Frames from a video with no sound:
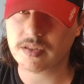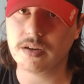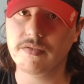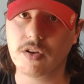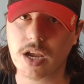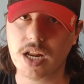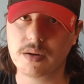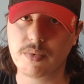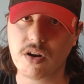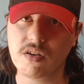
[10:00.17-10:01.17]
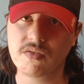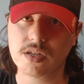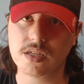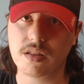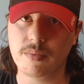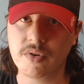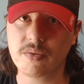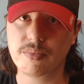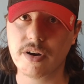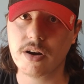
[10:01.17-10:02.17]
the Volcanic Pro versus the
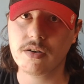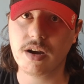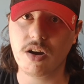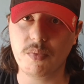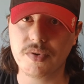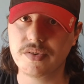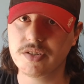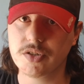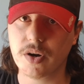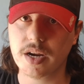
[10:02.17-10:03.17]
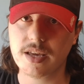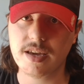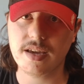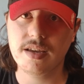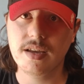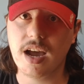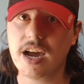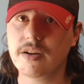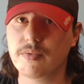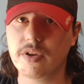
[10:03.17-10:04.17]
Brute Pro. I hope you enjoyed it. I
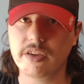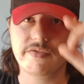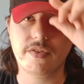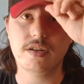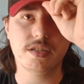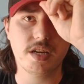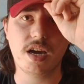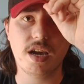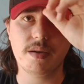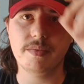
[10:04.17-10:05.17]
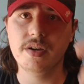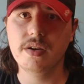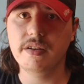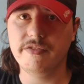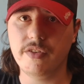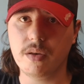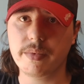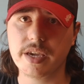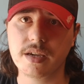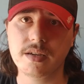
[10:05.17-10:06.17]
had a really fun time
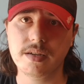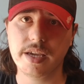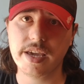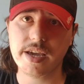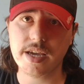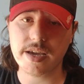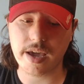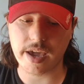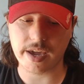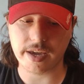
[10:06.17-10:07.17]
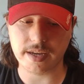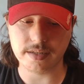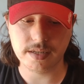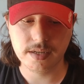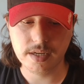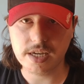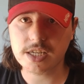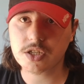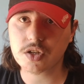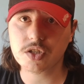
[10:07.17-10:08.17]
filming it, and
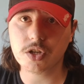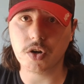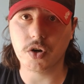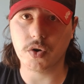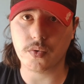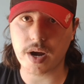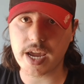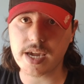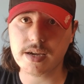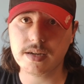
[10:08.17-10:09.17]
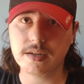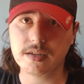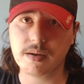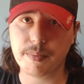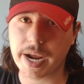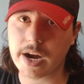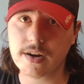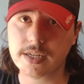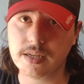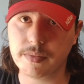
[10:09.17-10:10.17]
it's just a great
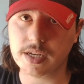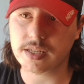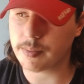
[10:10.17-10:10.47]
comparison because they